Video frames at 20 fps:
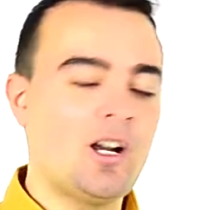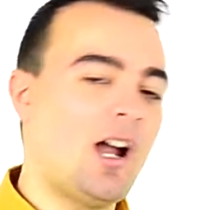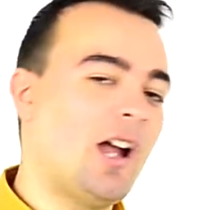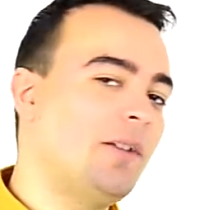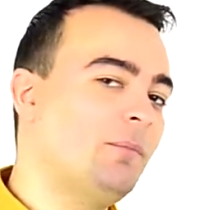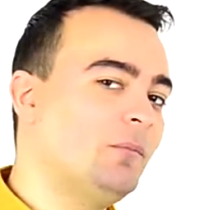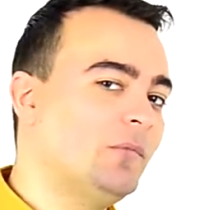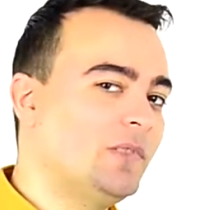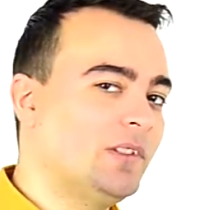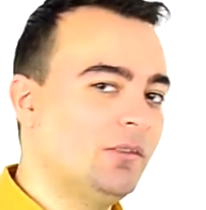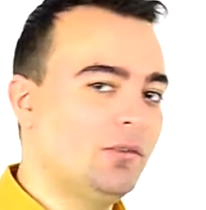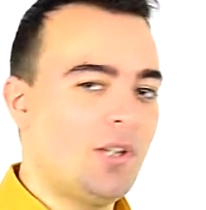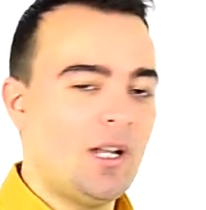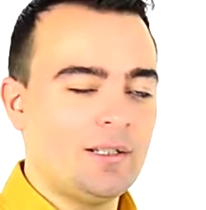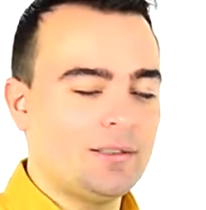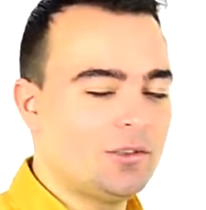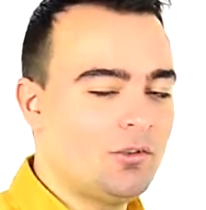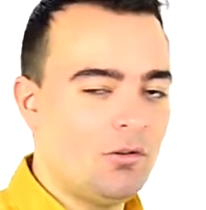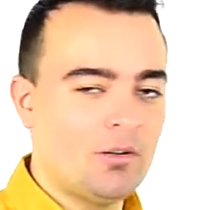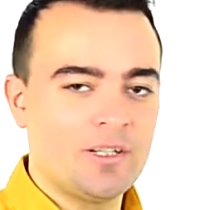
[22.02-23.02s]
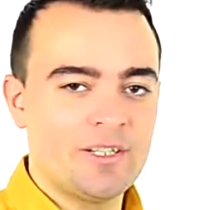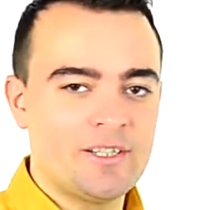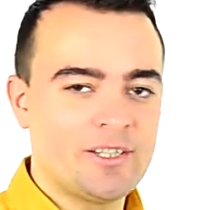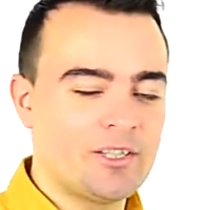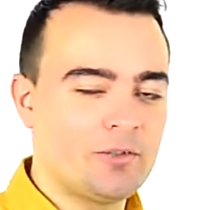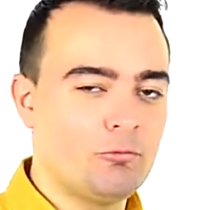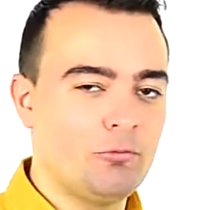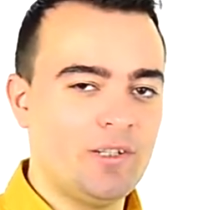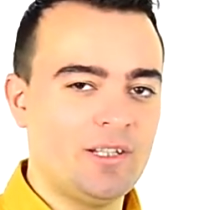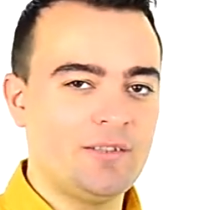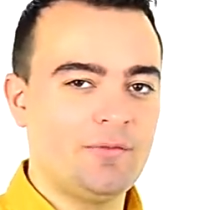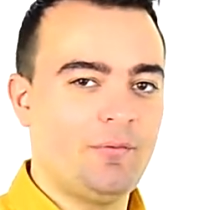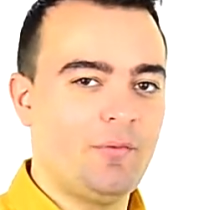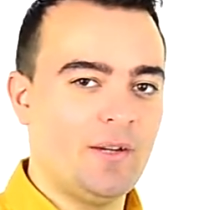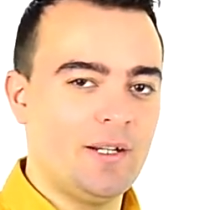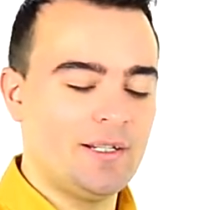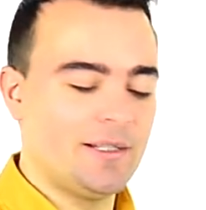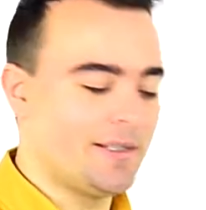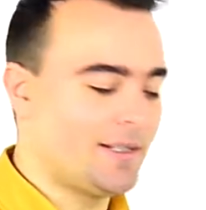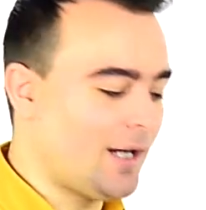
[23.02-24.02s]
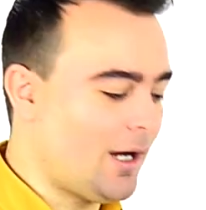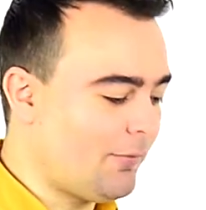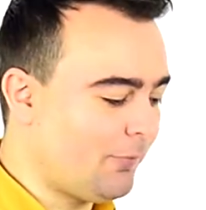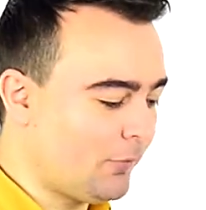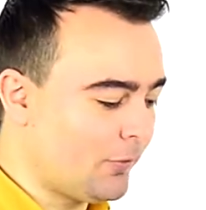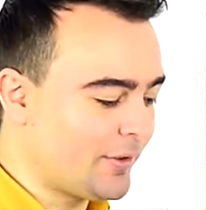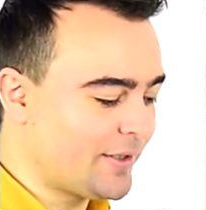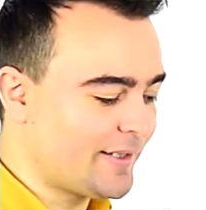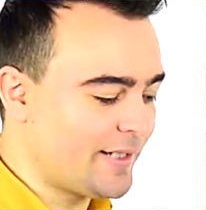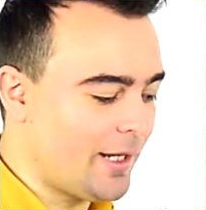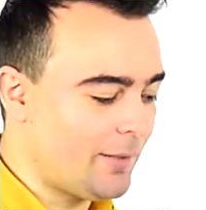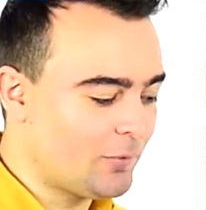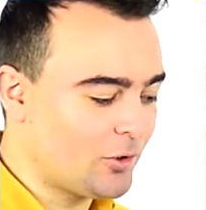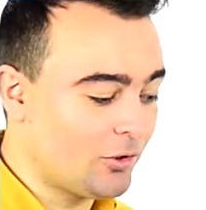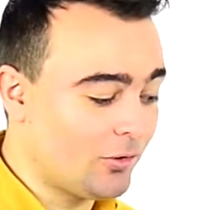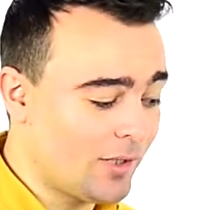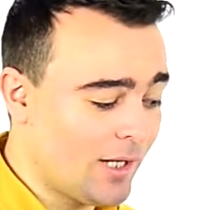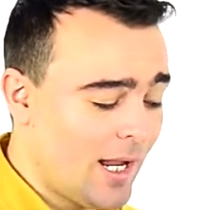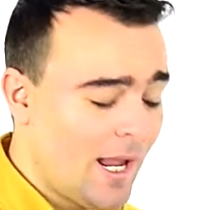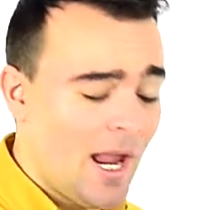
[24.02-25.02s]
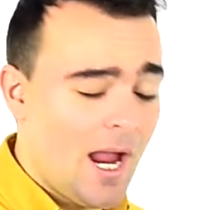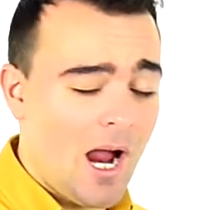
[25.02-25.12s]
I'm not gonna sweet things up for Samsung.